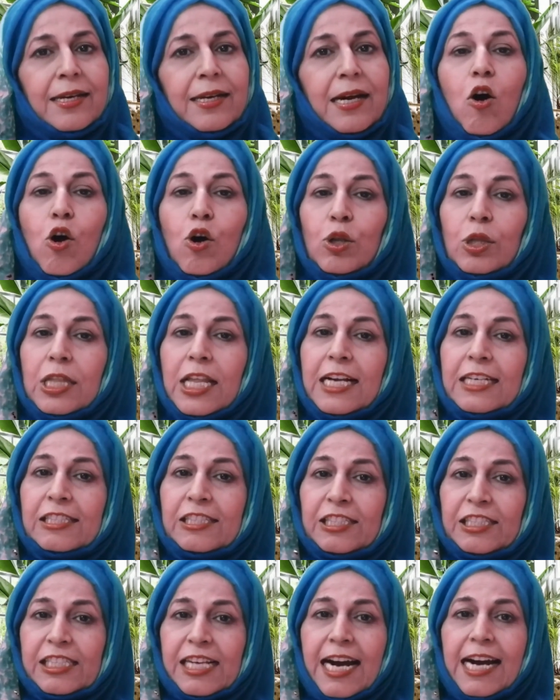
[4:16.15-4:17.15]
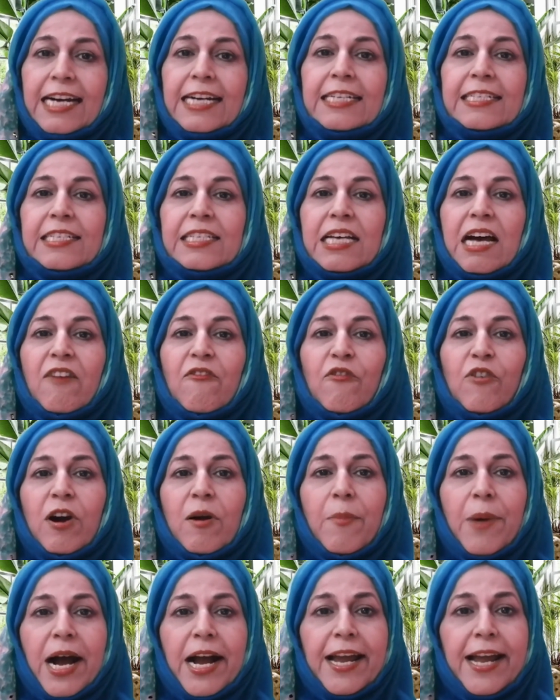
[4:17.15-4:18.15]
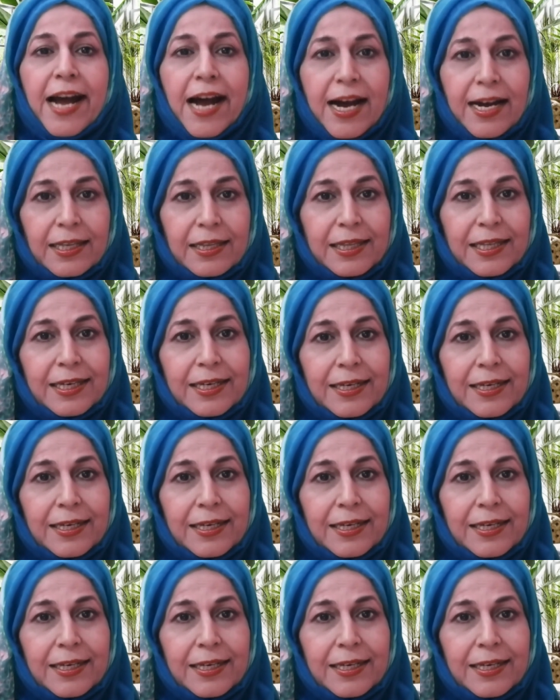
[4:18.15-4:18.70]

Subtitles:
On the sides of Rubayat,